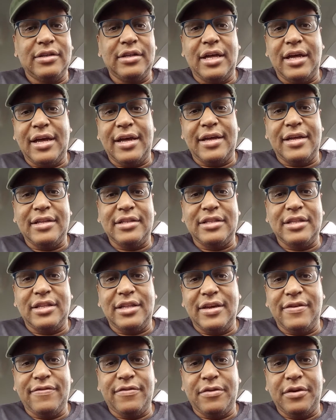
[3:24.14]
$11
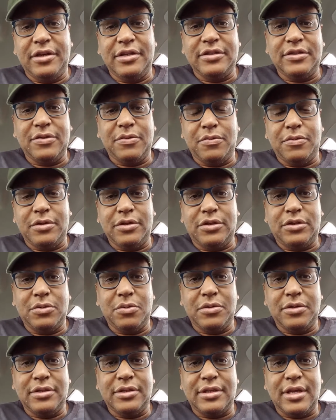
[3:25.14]
deliveries, which
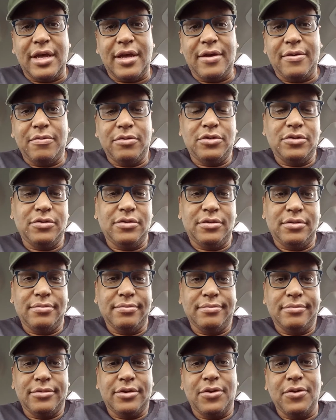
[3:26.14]
was
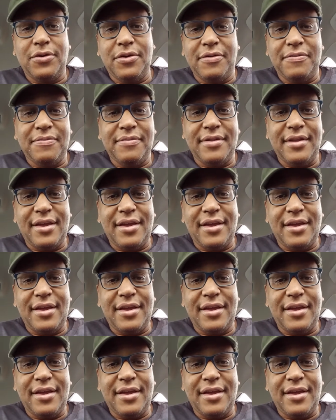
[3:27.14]
cool.